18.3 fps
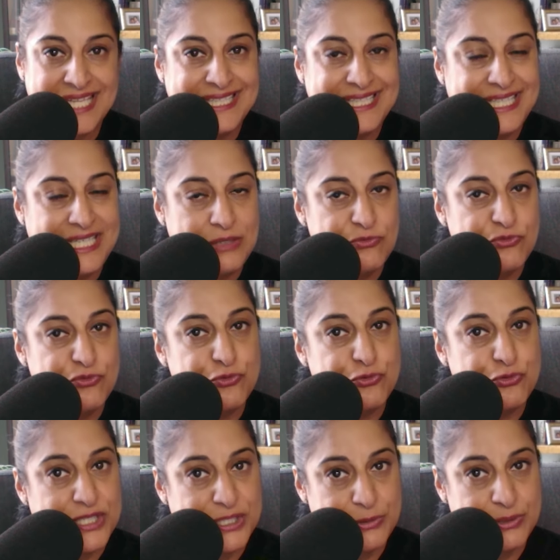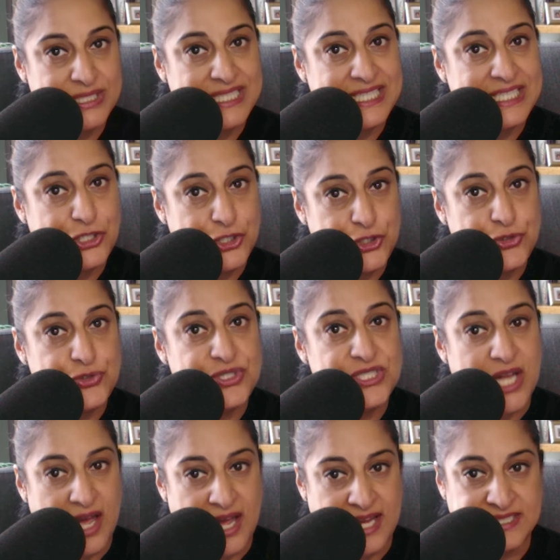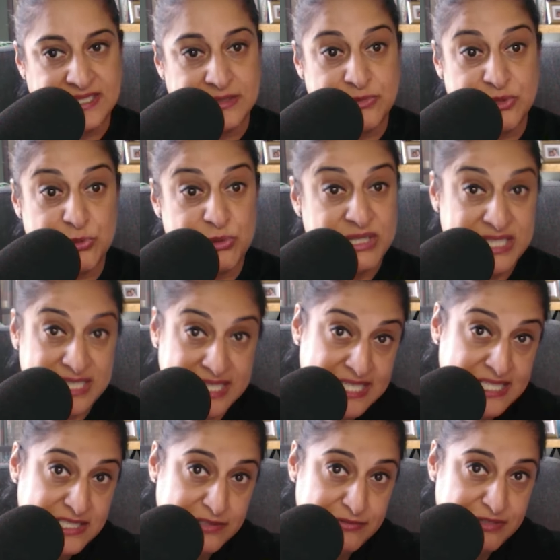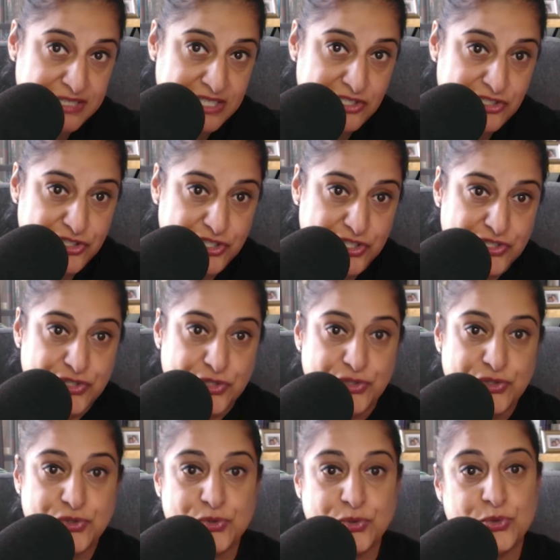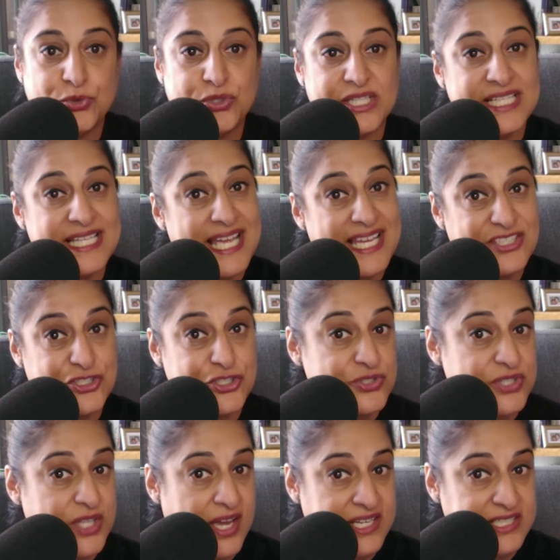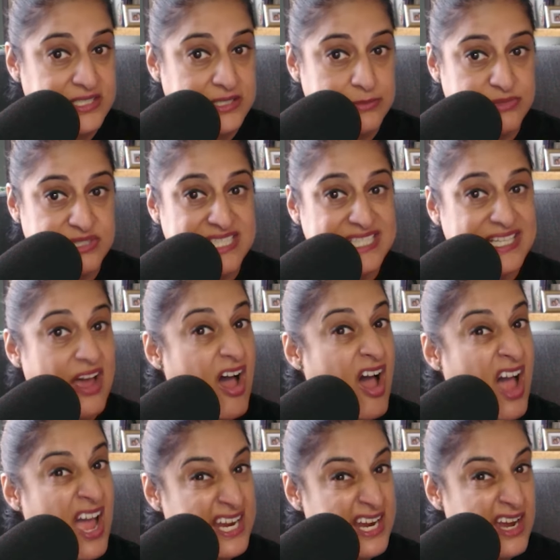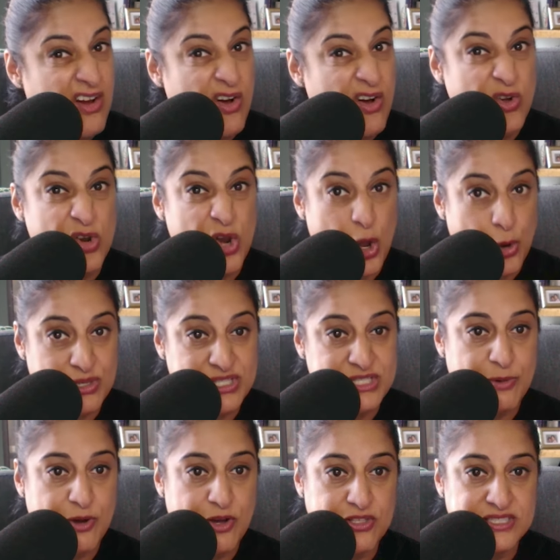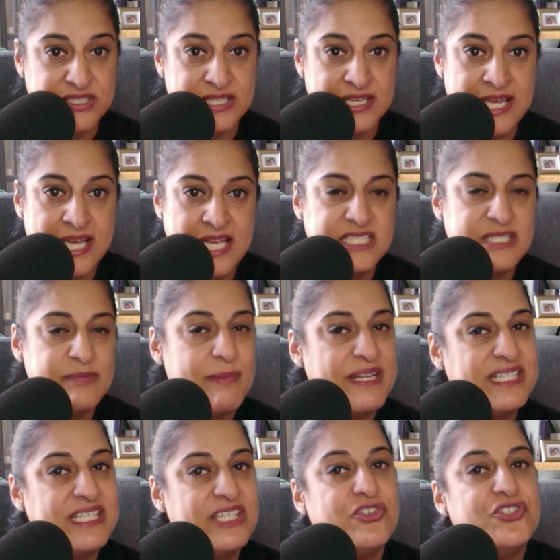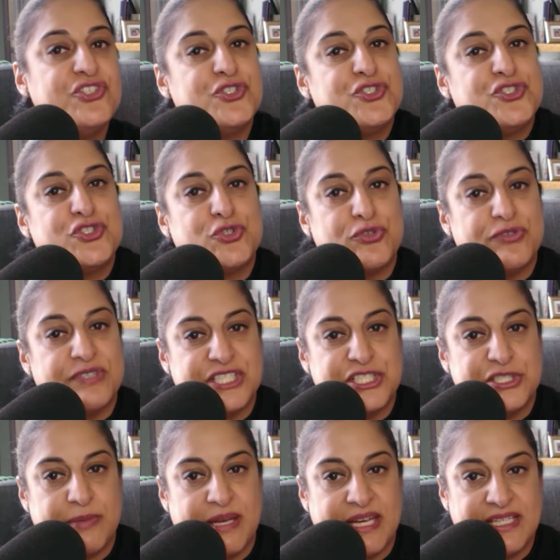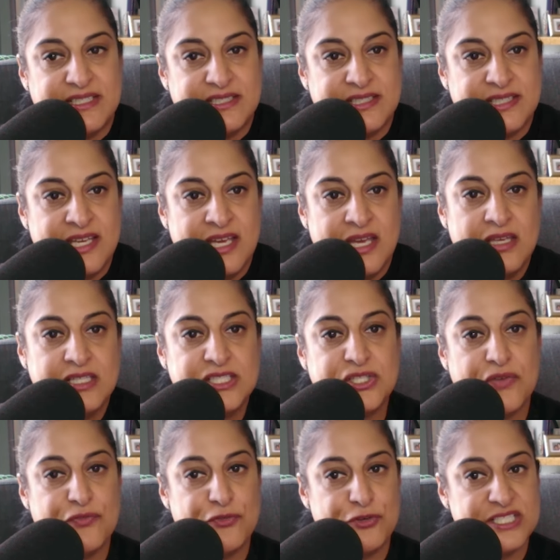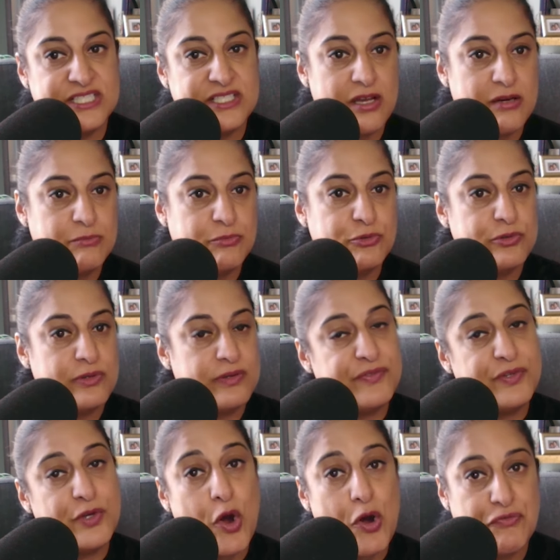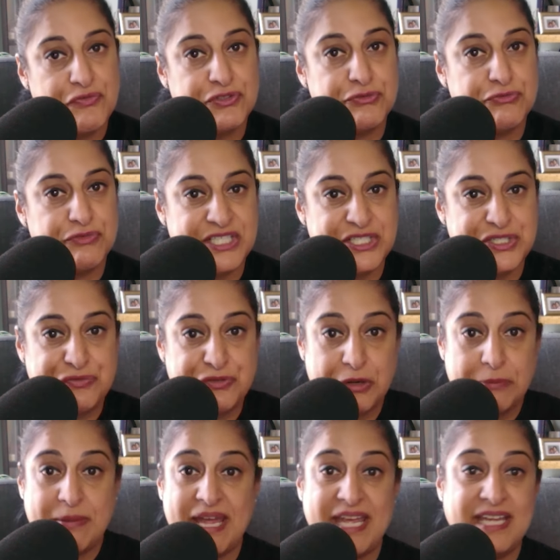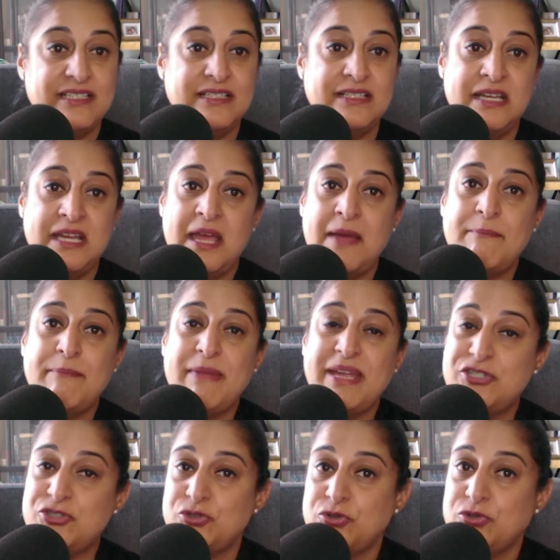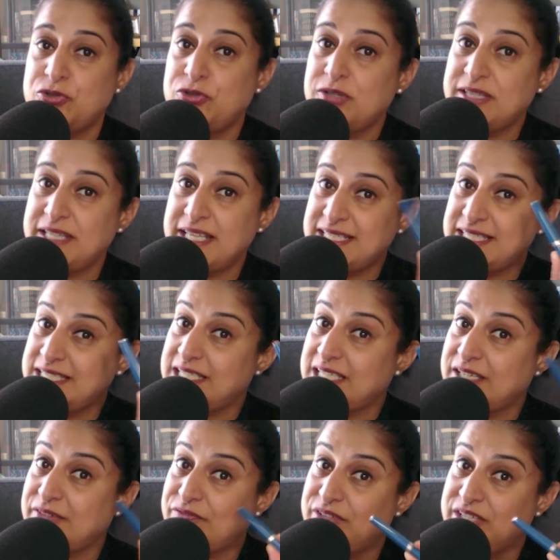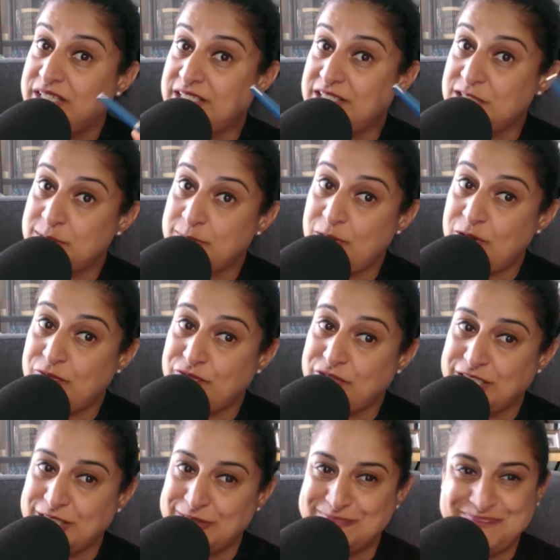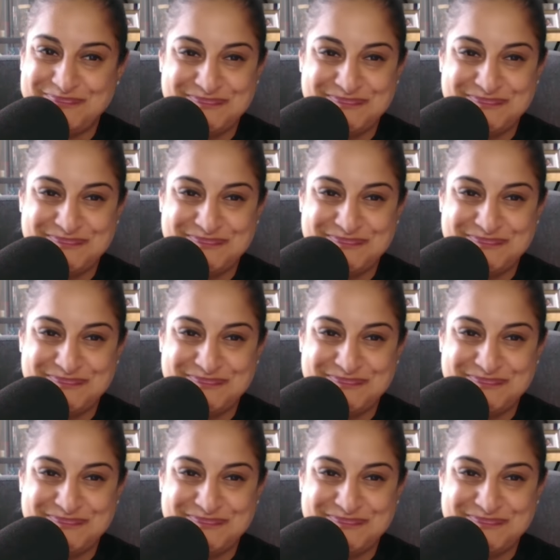Keep frequently used items within easy reach, so store the less used items in higher or lower spots, depending on your storage space. So for example, if you often reach for a pen, make sure that it's in a convenient spot for you.